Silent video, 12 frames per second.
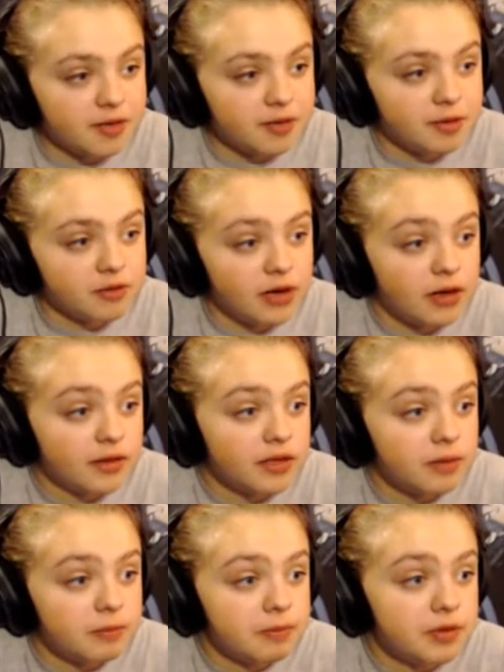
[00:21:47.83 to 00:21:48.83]
to be around
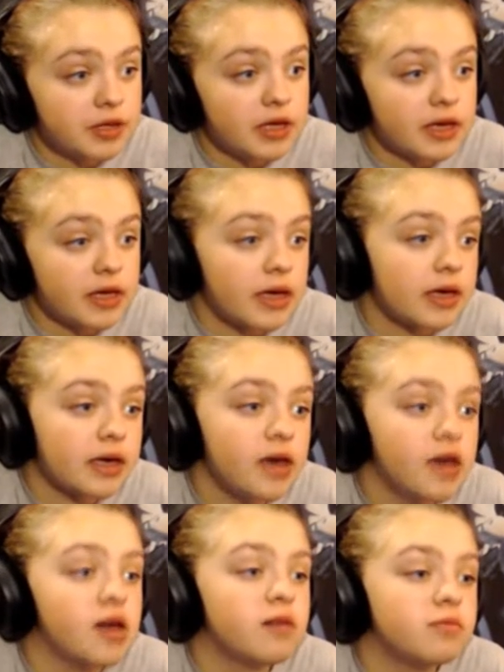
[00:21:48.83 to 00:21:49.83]
them. But like at
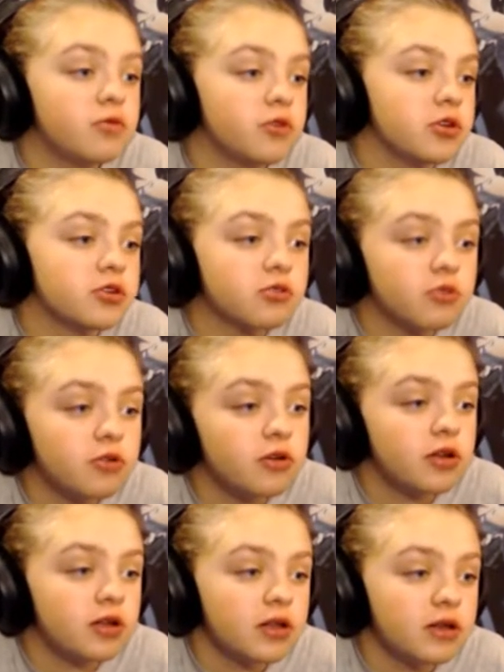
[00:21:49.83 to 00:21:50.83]
camp or
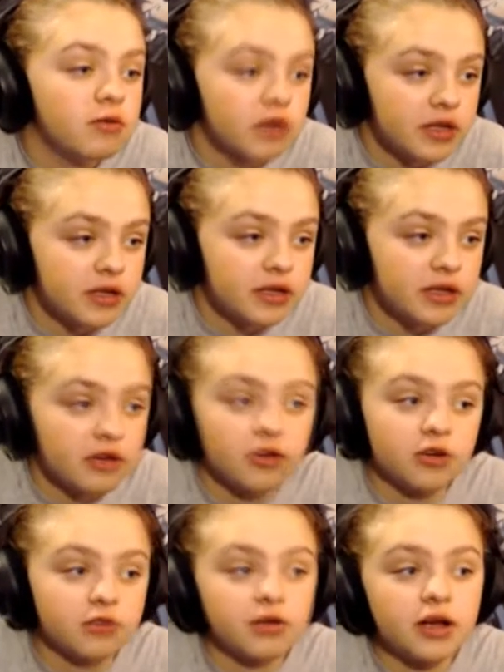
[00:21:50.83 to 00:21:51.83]
school, when they
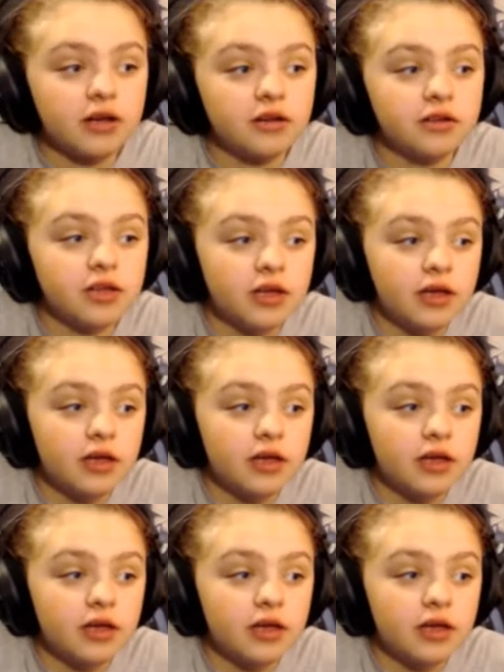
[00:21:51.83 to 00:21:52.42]
aren't around,